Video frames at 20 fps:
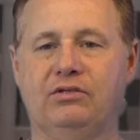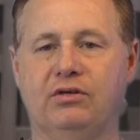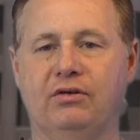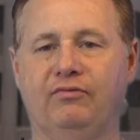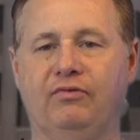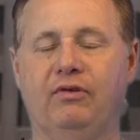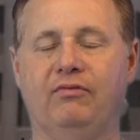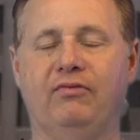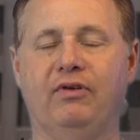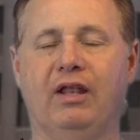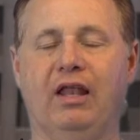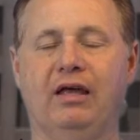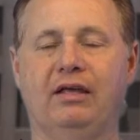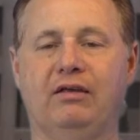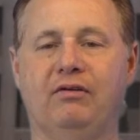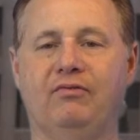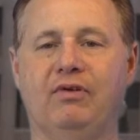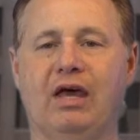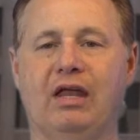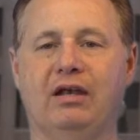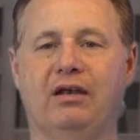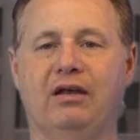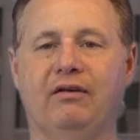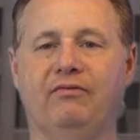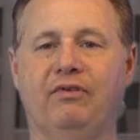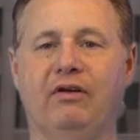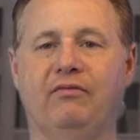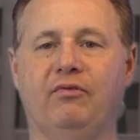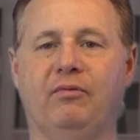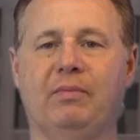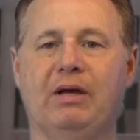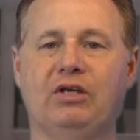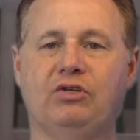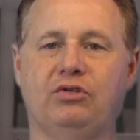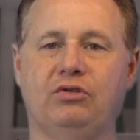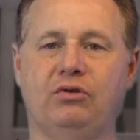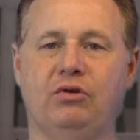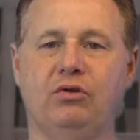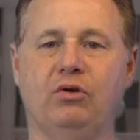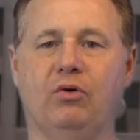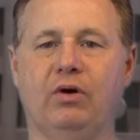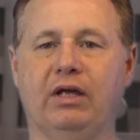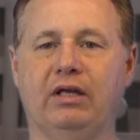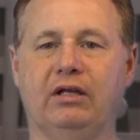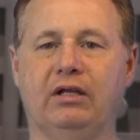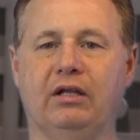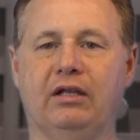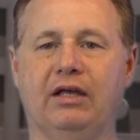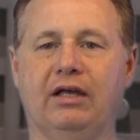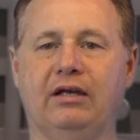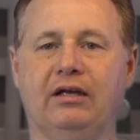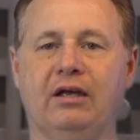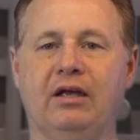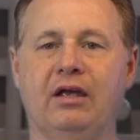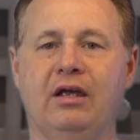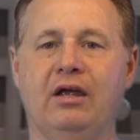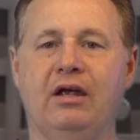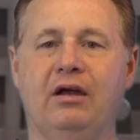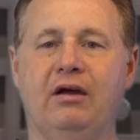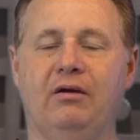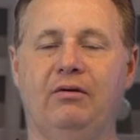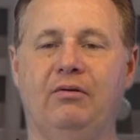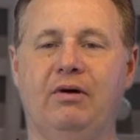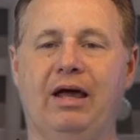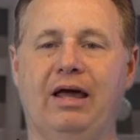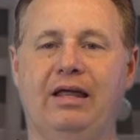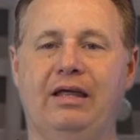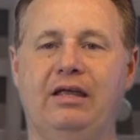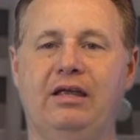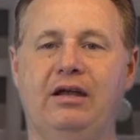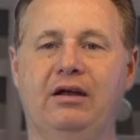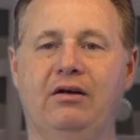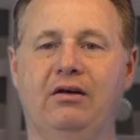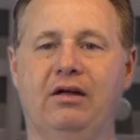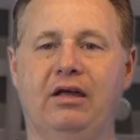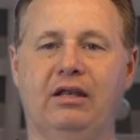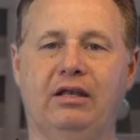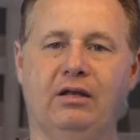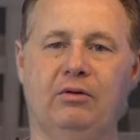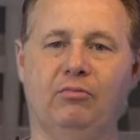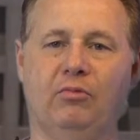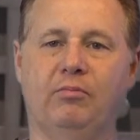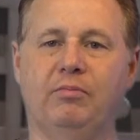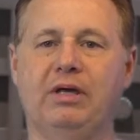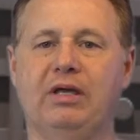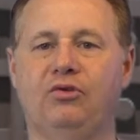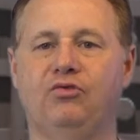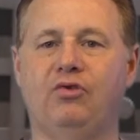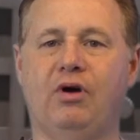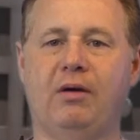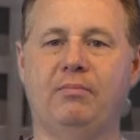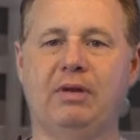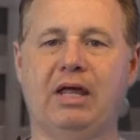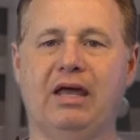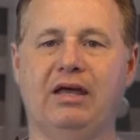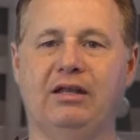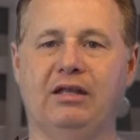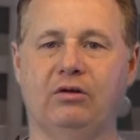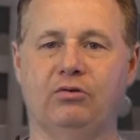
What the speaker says: So if you feel like you've got enough information, you can go ahead and click right here and it will be a drop down.